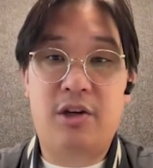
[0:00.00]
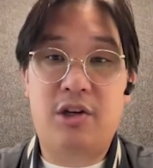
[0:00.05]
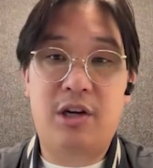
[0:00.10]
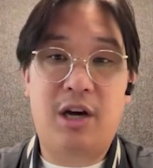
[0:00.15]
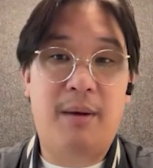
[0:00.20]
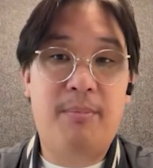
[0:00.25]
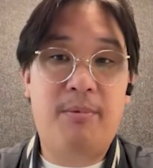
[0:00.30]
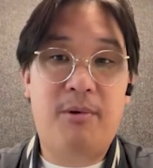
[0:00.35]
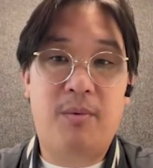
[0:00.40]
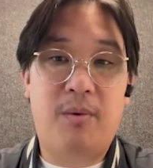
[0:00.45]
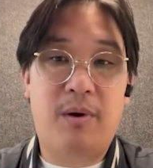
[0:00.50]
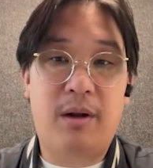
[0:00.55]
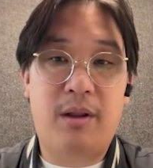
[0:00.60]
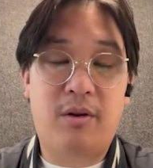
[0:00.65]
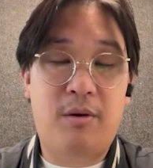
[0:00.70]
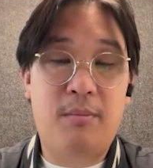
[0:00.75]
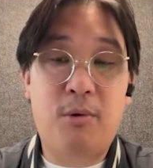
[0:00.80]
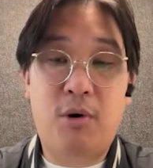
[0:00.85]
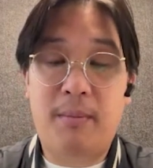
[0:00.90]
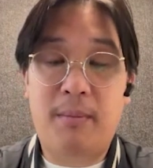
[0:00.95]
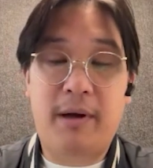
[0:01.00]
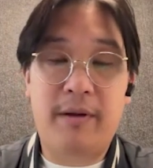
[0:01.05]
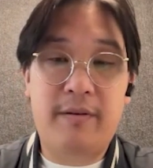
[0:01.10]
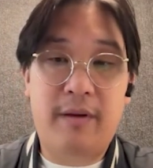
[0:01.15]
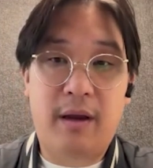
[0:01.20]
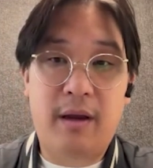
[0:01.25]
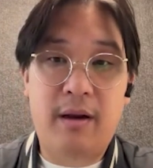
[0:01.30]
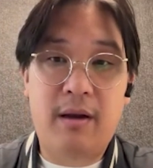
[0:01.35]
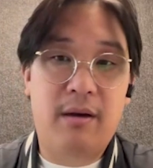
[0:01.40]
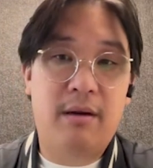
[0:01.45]
shop or want to learn more about
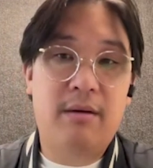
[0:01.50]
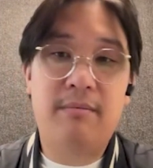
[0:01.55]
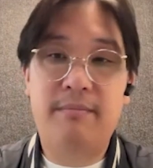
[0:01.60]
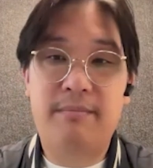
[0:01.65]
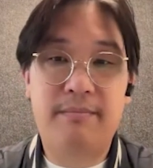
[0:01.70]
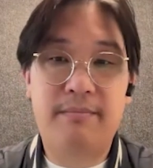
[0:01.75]
data,